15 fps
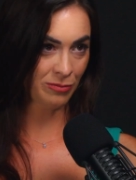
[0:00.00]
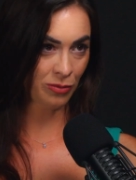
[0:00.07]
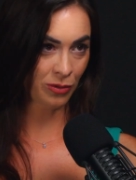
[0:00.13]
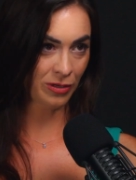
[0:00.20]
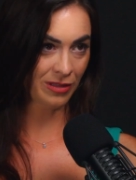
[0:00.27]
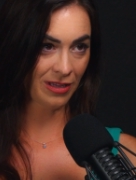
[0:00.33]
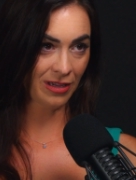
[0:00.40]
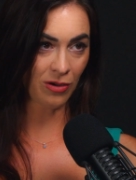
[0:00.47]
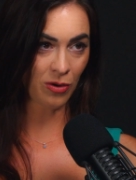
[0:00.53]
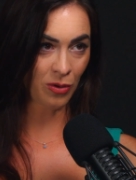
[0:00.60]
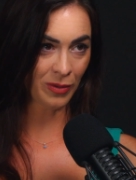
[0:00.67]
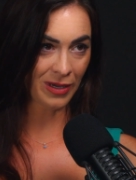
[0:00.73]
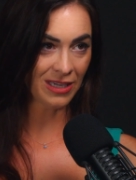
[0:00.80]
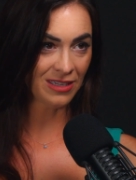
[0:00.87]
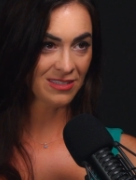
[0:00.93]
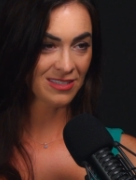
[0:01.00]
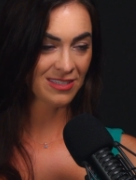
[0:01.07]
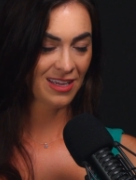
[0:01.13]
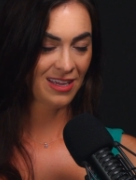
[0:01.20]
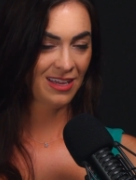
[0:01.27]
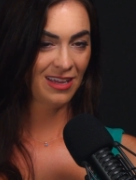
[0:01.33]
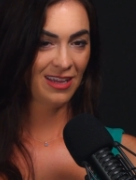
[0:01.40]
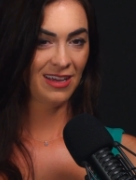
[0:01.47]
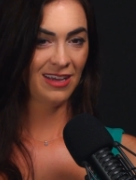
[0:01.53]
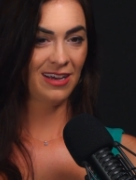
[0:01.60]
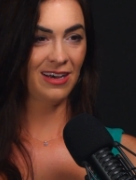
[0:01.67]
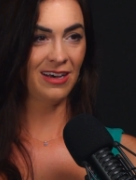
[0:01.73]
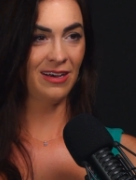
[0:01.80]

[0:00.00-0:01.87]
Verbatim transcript: important thing always. Yep, that one. Sure.